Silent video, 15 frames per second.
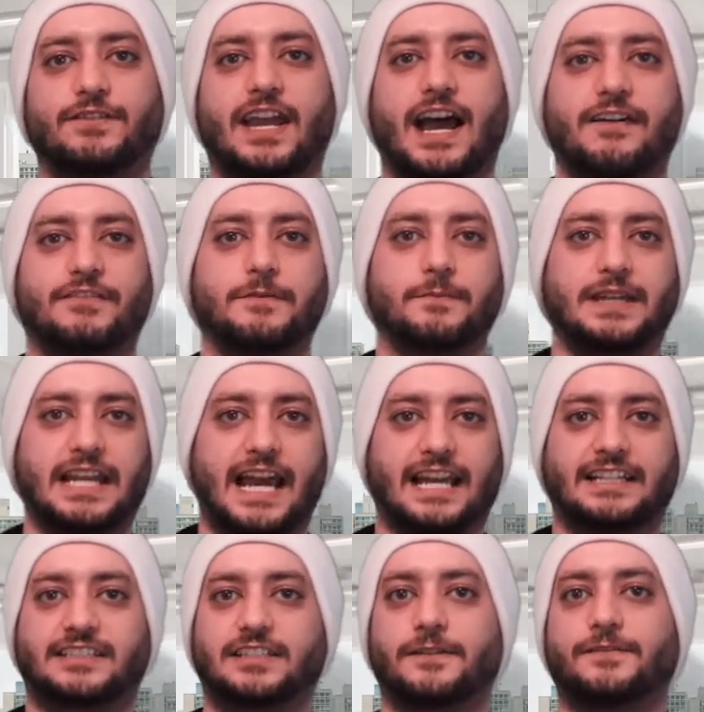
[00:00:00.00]
we haven't been
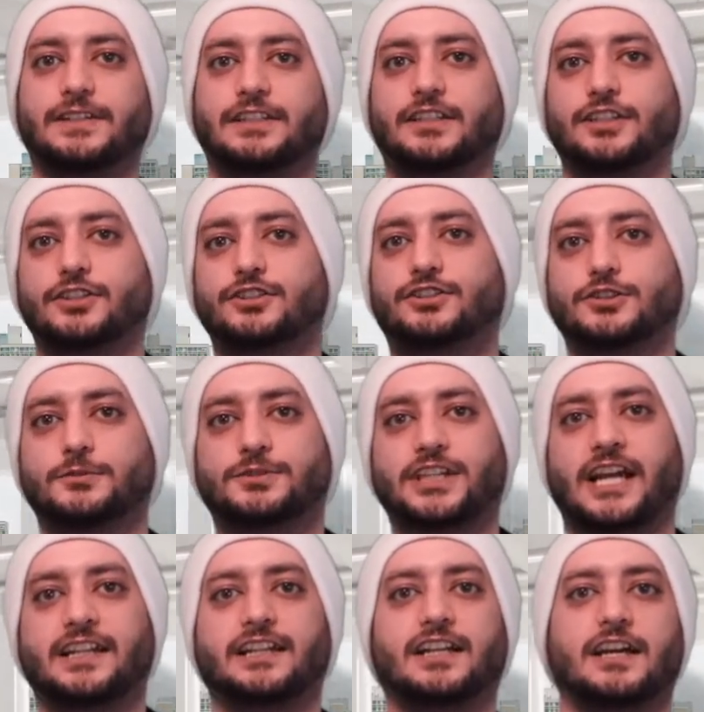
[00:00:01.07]
active in the YouTube
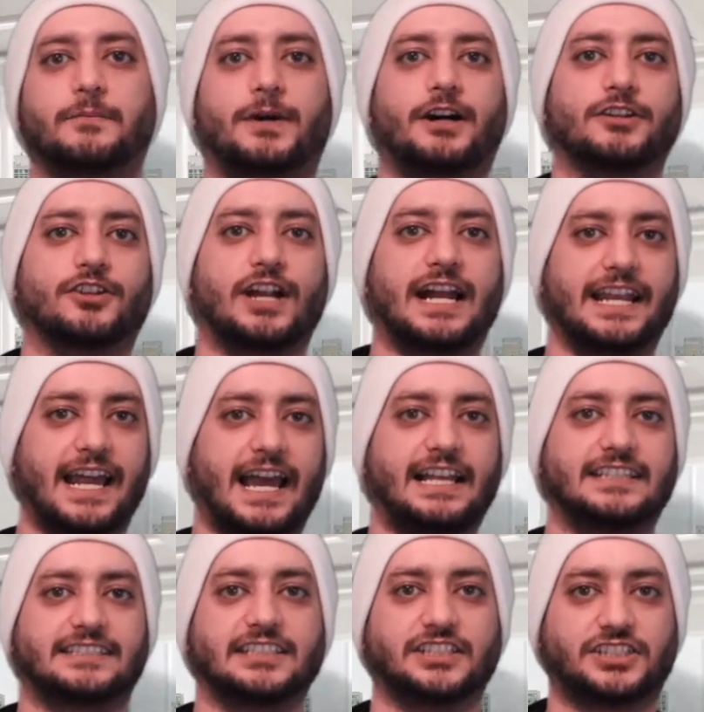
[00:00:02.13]
channel about our
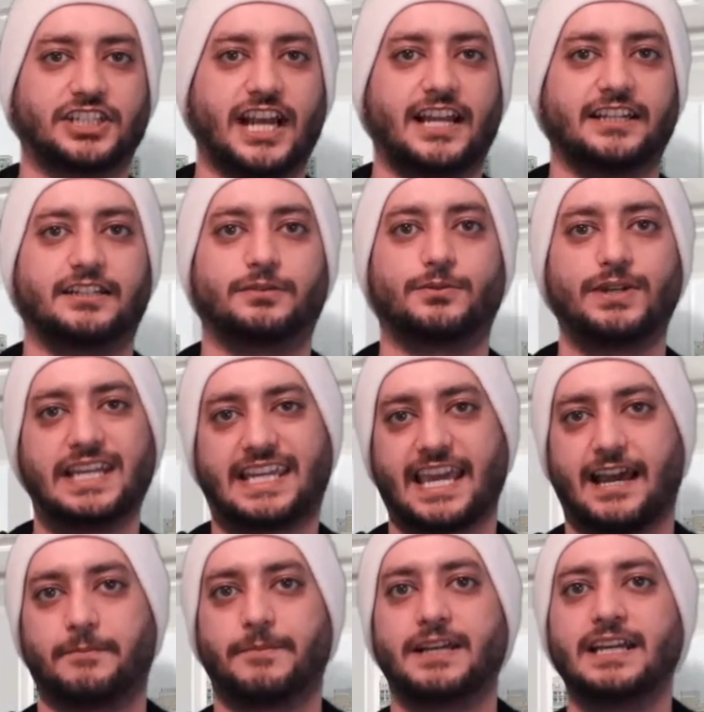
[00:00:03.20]
analysis channel
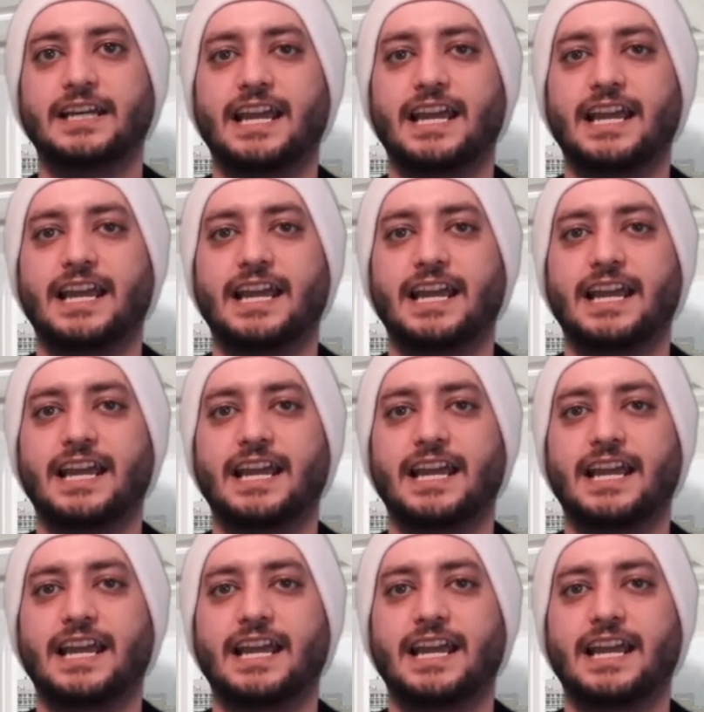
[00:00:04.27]
recap.